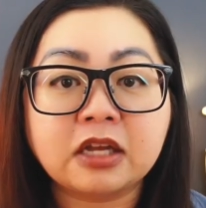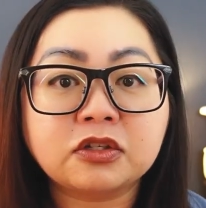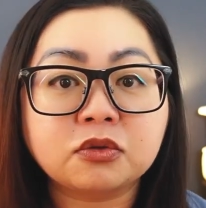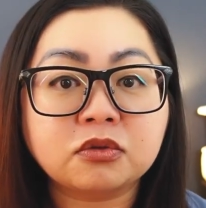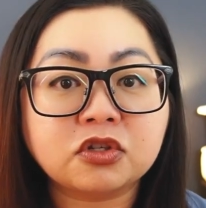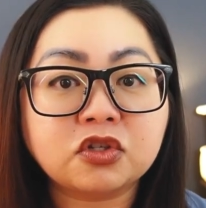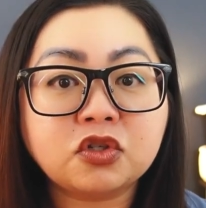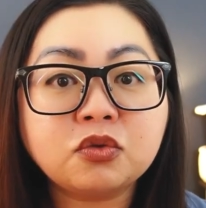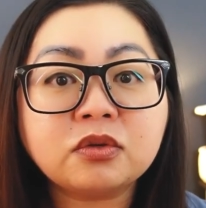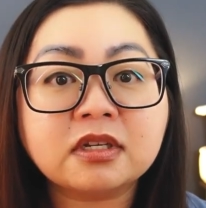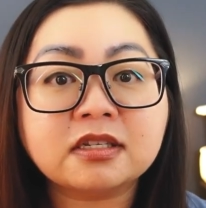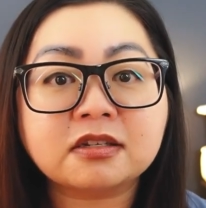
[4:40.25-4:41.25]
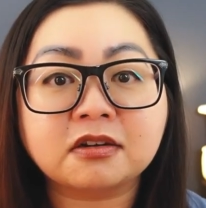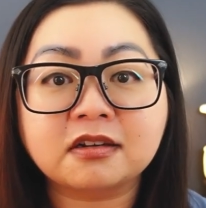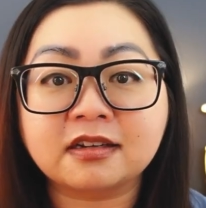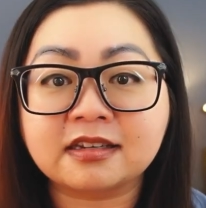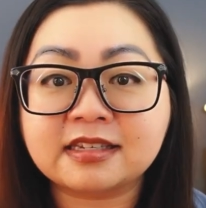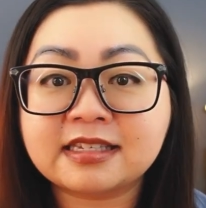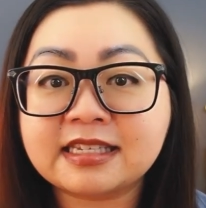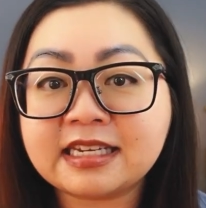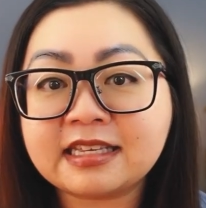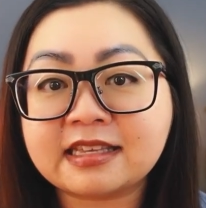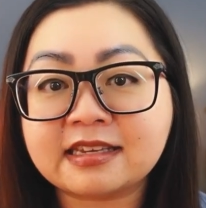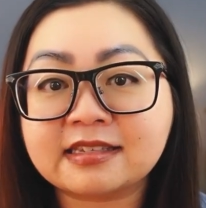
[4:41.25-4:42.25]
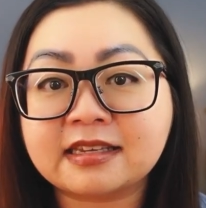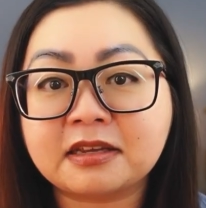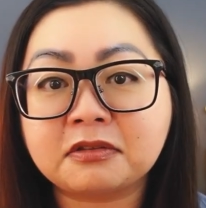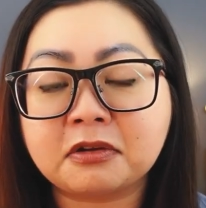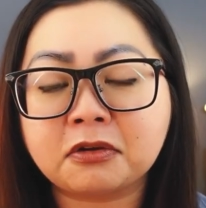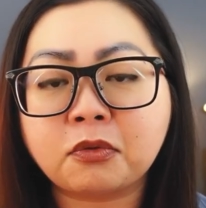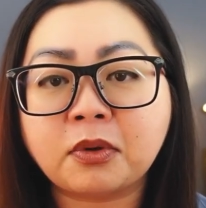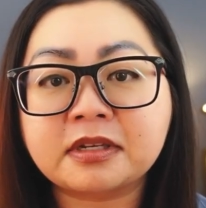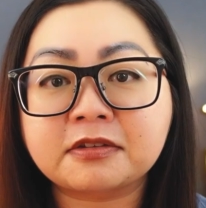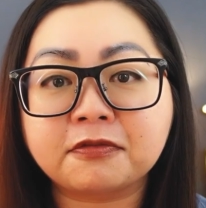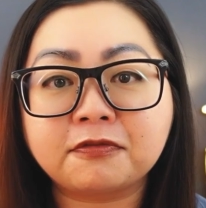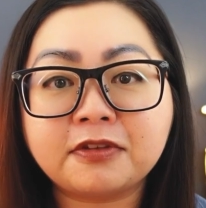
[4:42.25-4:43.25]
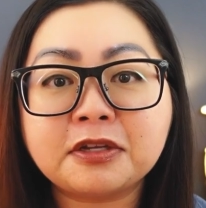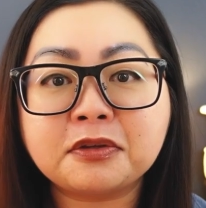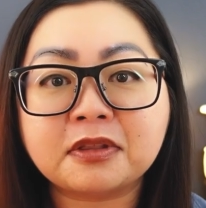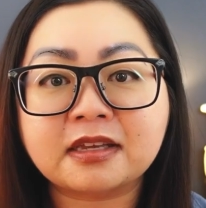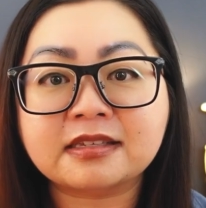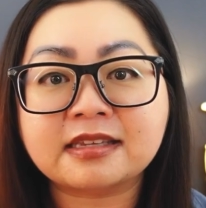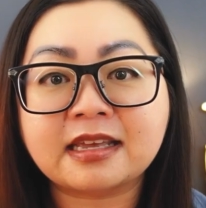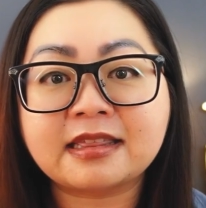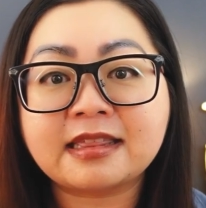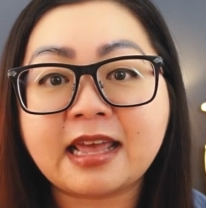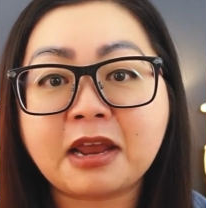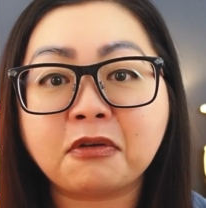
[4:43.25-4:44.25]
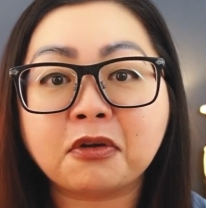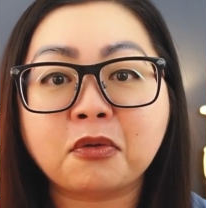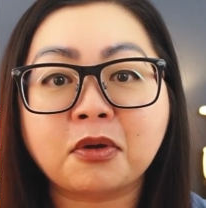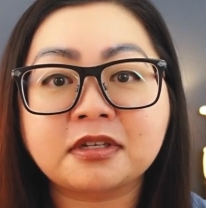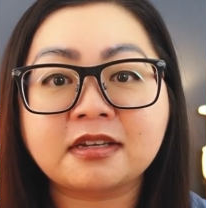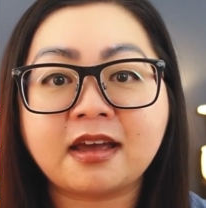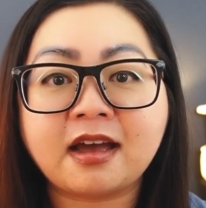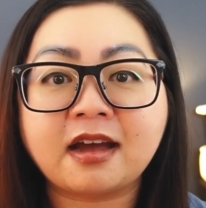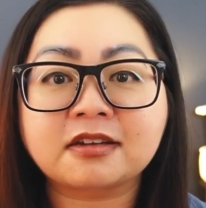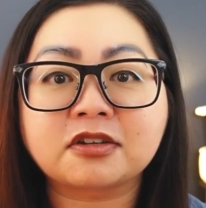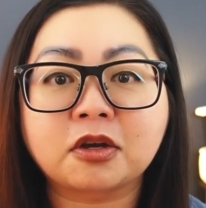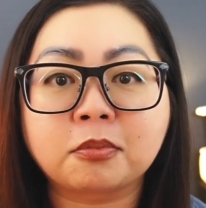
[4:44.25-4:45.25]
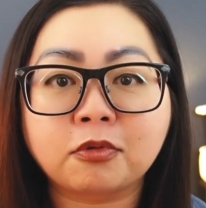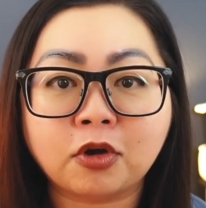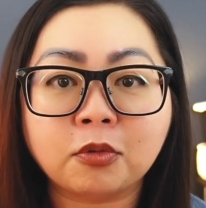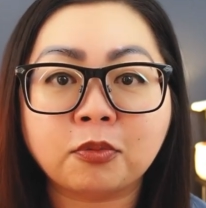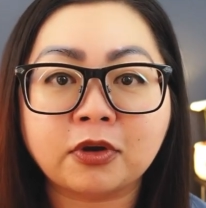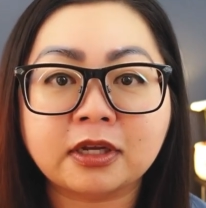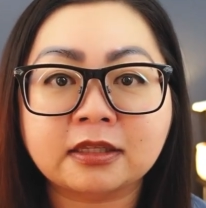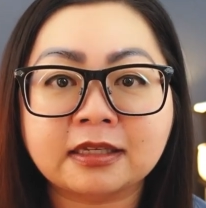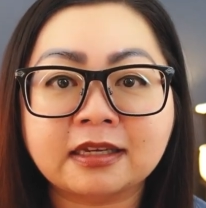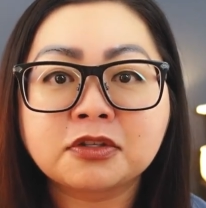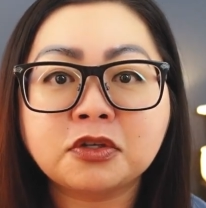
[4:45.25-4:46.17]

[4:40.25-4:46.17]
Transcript: And so the students are going to see this and they're going to feel this and they are going to act appropriately.